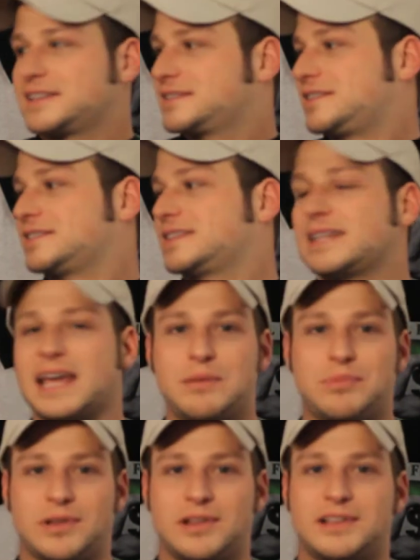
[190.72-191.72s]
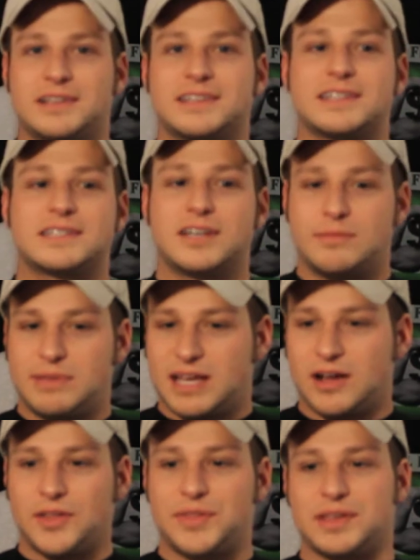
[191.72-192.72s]
on the label, it's going to be
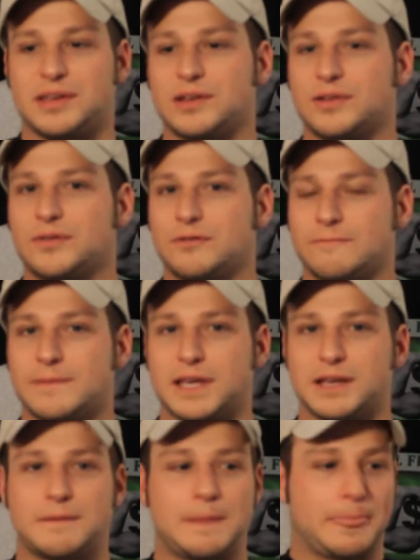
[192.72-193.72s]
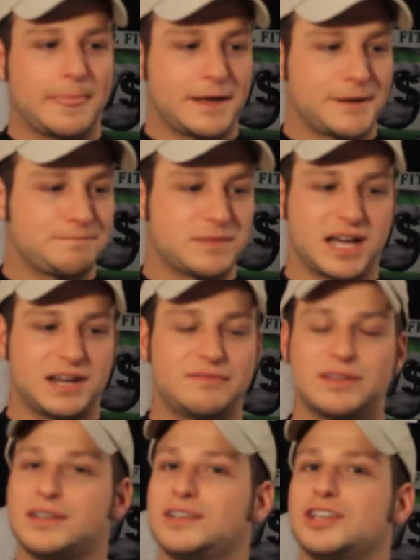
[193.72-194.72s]
healthy. Like, I'm not
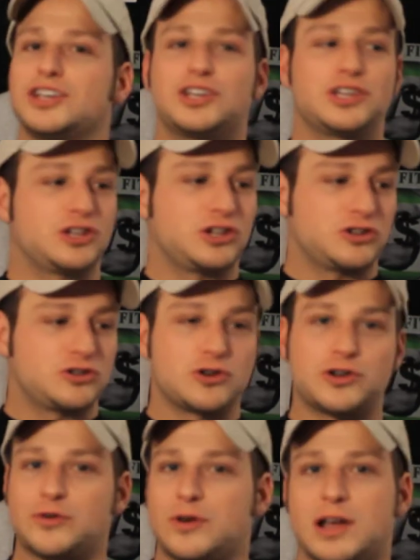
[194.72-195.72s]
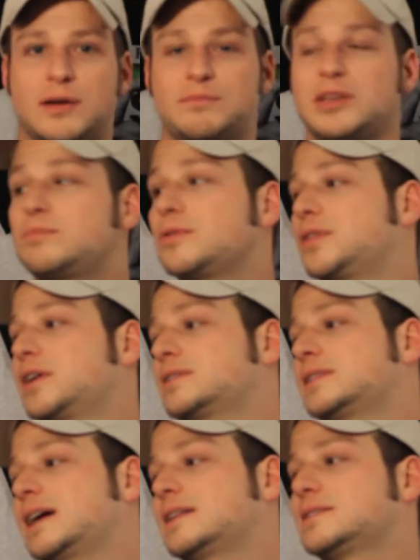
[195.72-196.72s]
even joking around. People
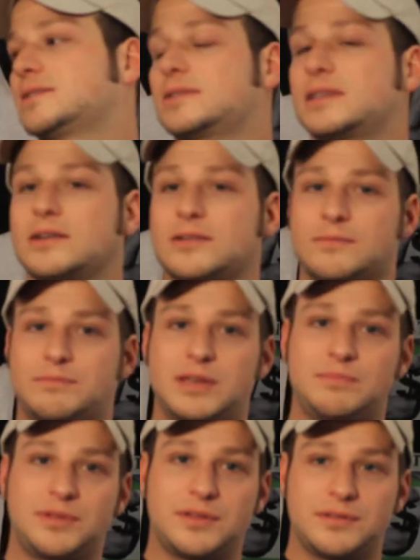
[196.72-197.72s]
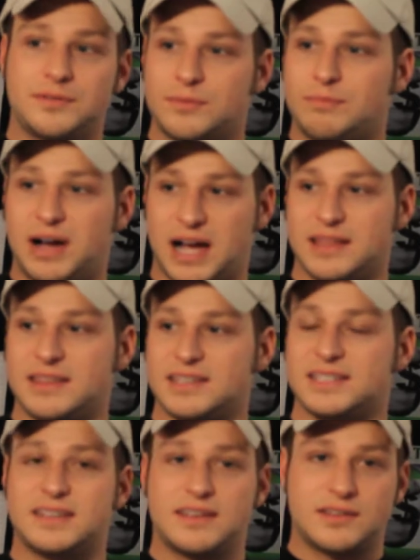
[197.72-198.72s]
think that. So people buy
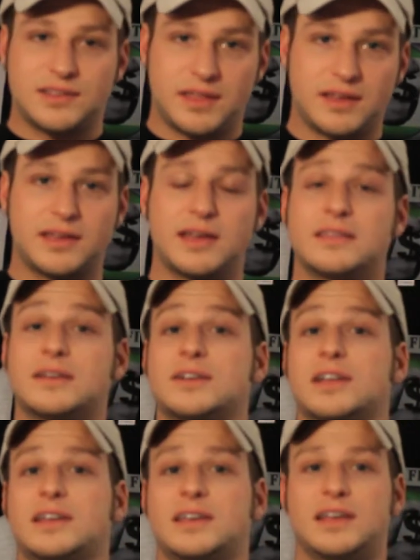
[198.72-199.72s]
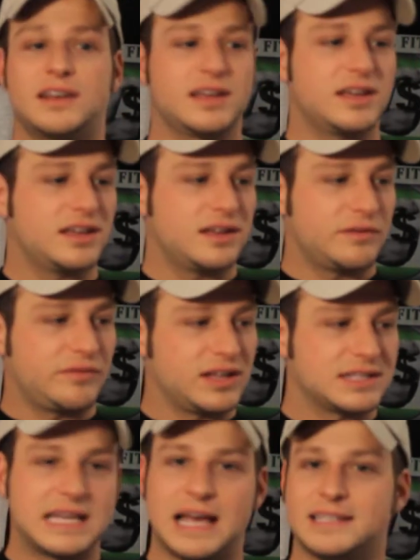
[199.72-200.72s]
this thinking they're going to get
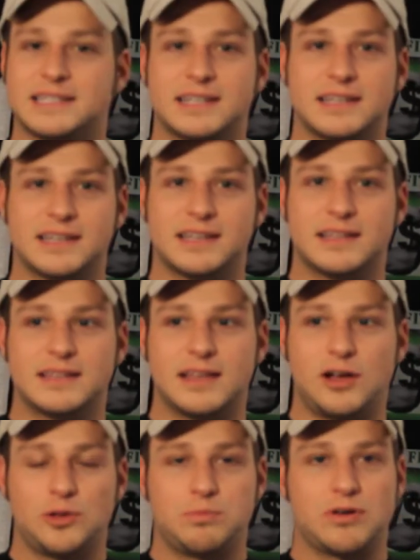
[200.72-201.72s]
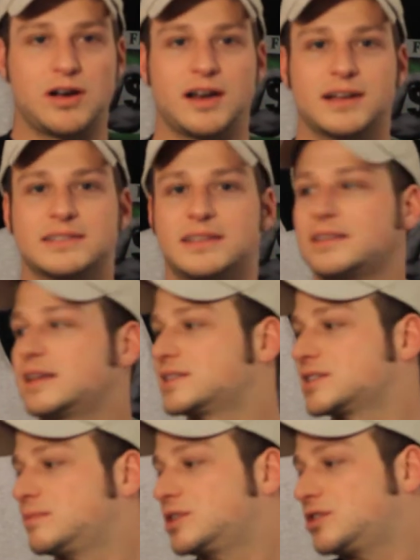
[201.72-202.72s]
fantastic health product and
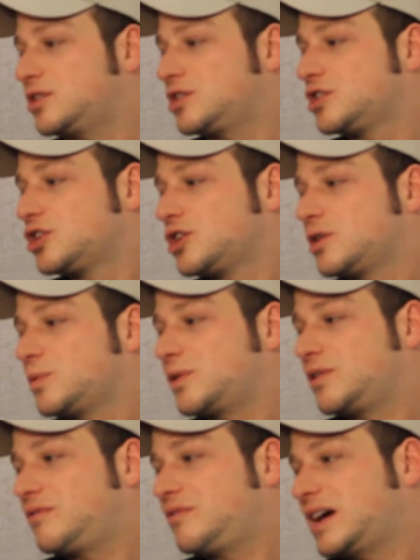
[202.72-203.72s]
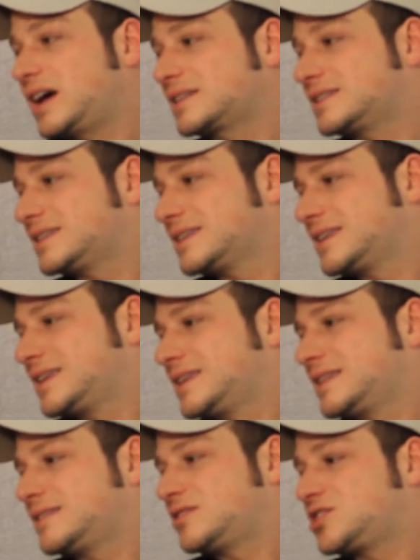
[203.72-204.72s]
that's going to be good, when in fact,
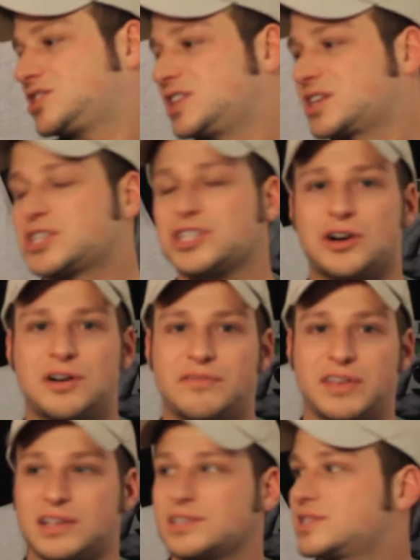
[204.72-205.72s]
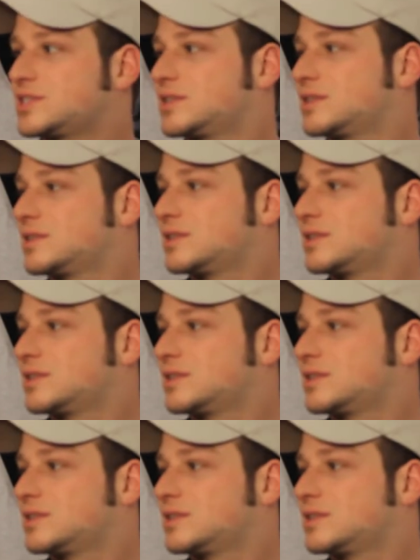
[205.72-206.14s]
there's 6 servings